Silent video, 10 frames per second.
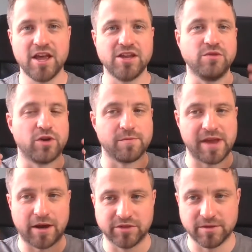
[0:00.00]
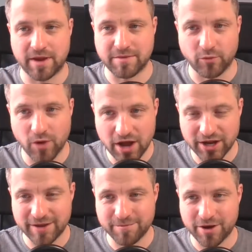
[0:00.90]
You want to be able to maybe
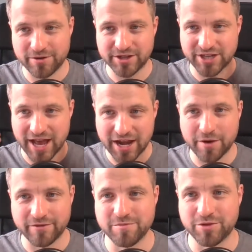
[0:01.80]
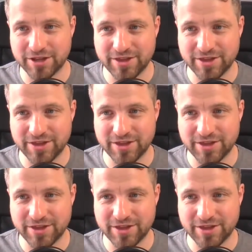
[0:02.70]
work in Polish. Hello, everybody.